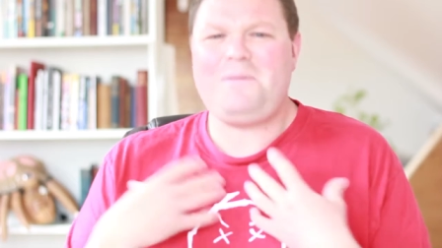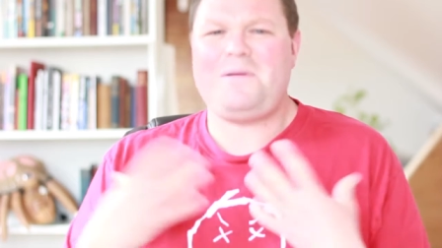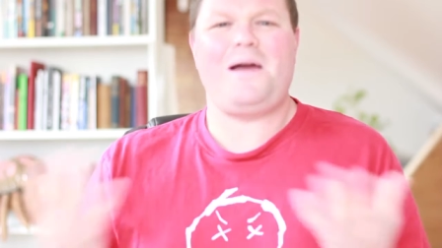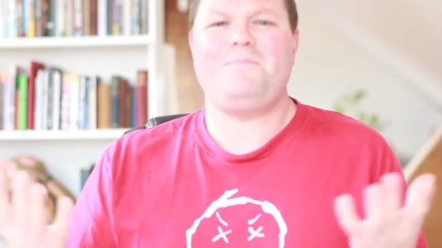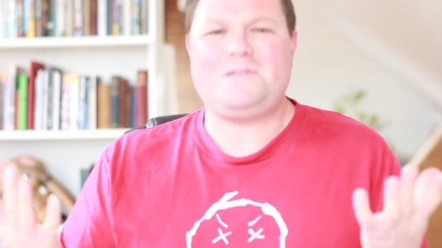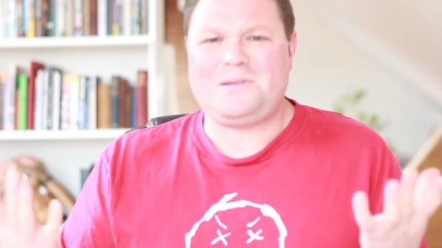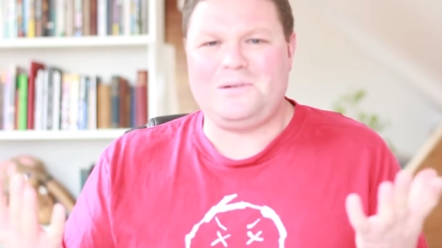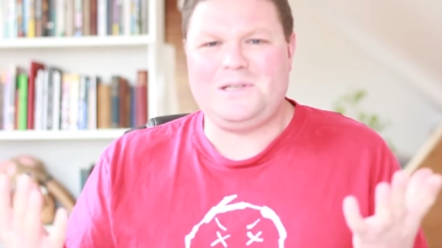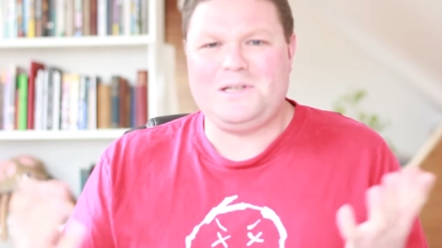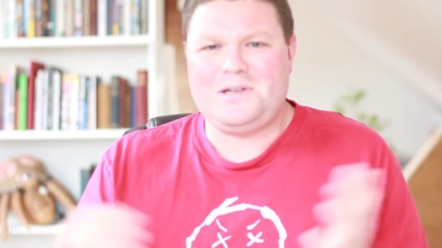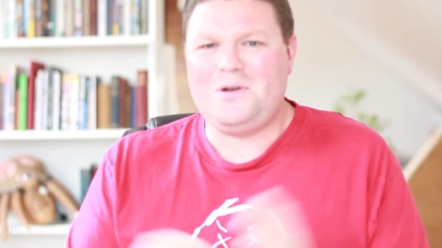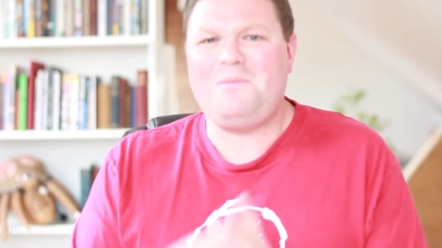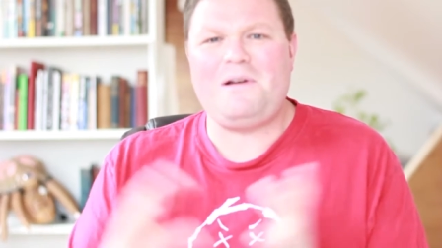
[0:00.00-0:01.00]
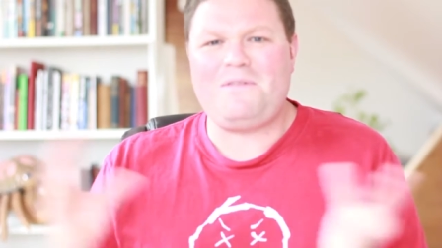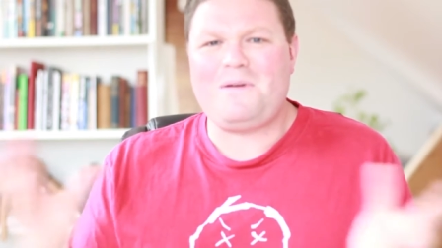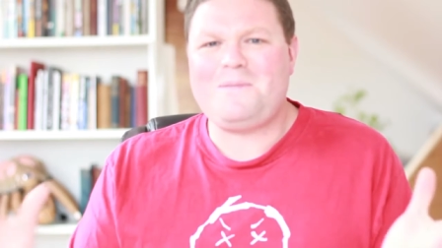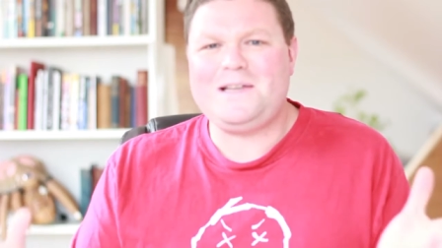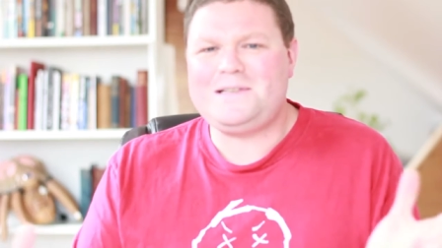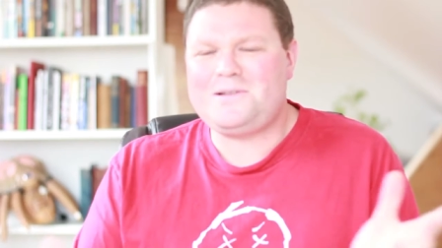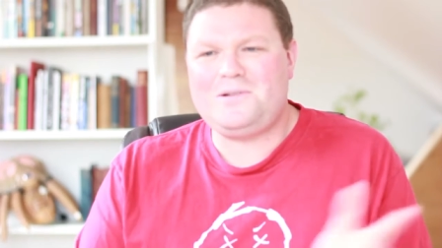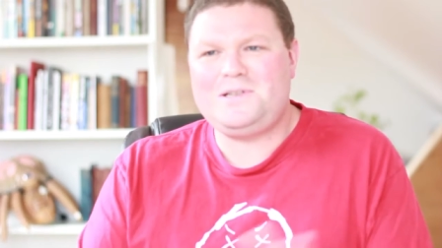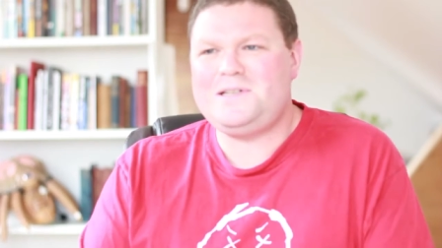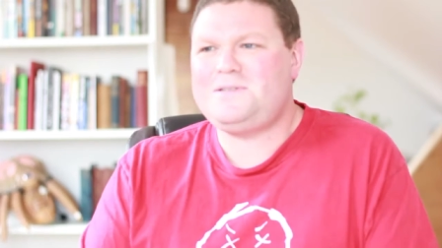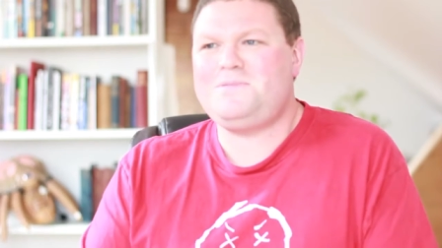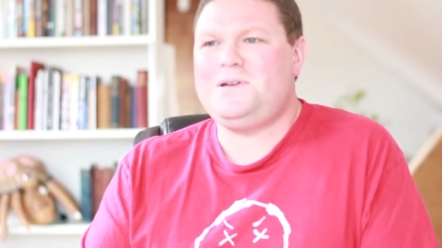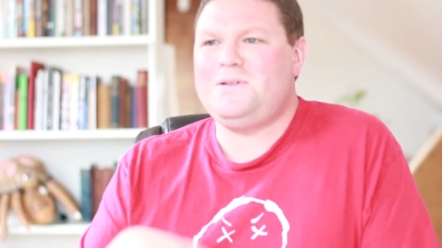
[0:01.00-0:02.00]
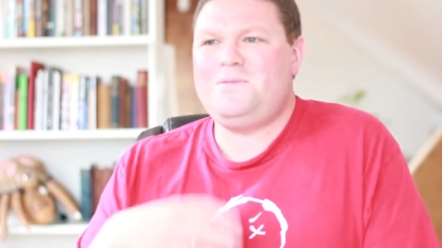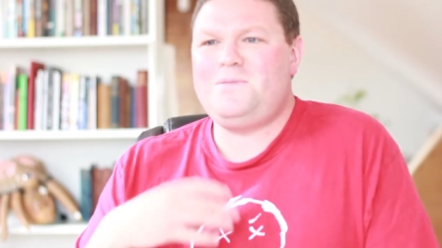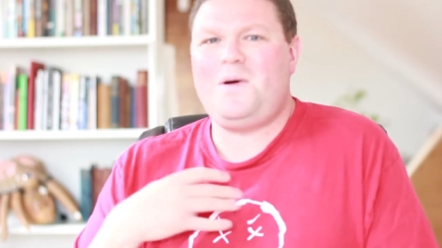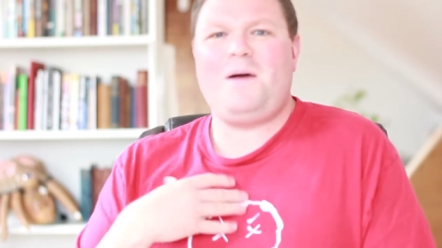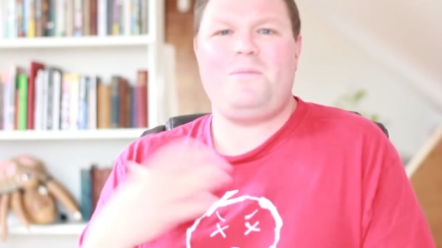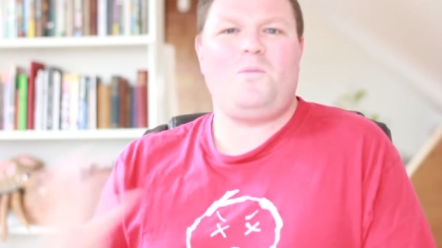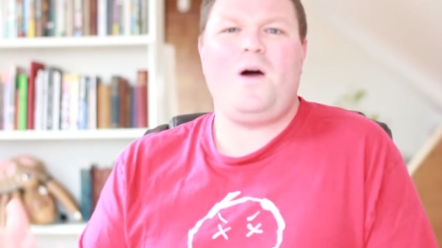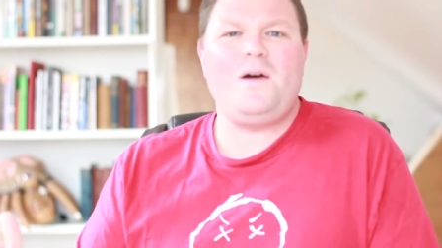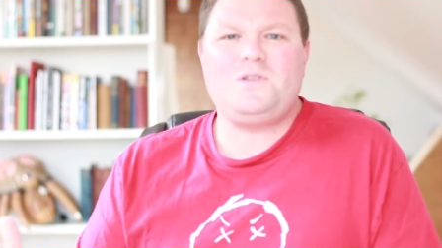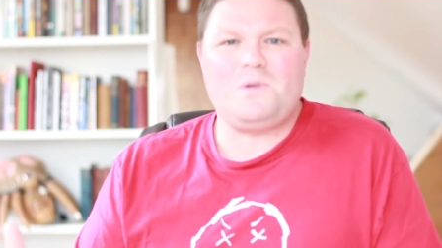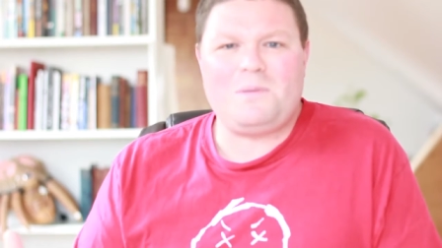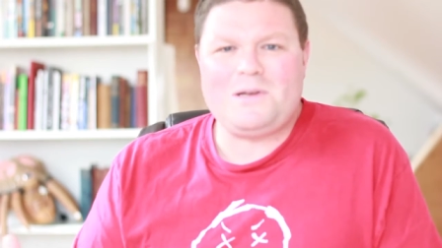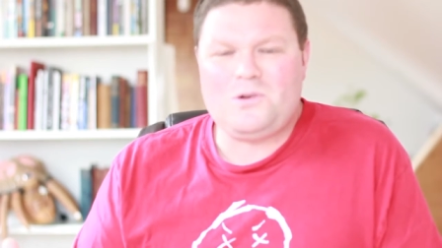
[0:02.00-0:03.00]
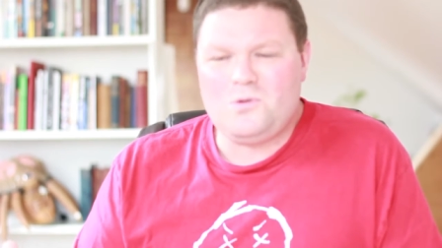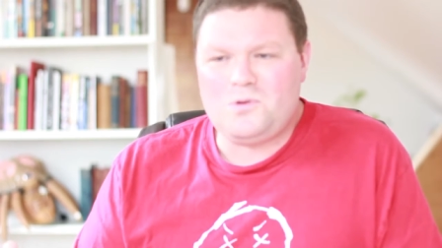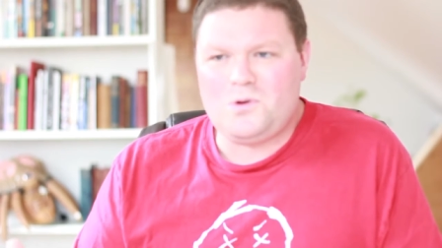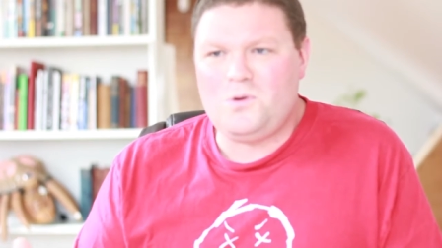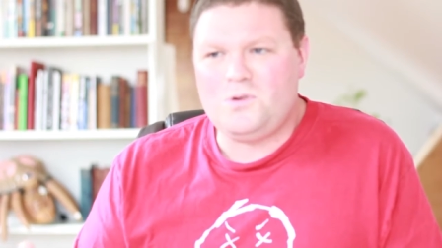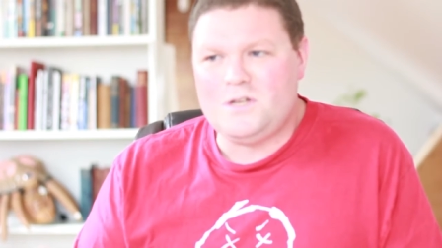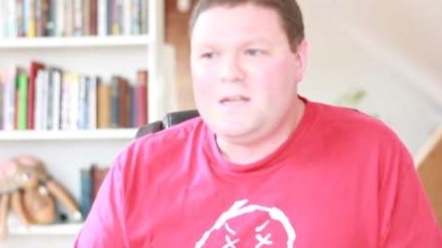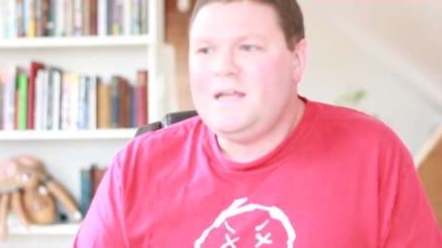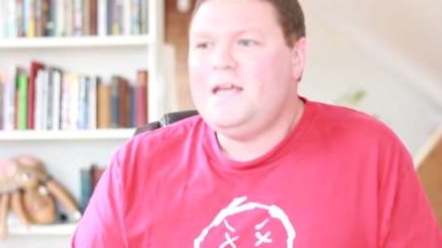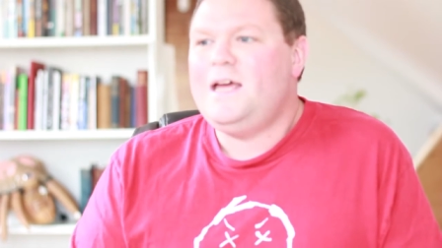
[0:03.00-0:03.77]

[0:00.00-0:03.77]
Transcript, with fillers: I'm Scottish, you know, all my family is Scottish, you know, why else would I be called Gordon?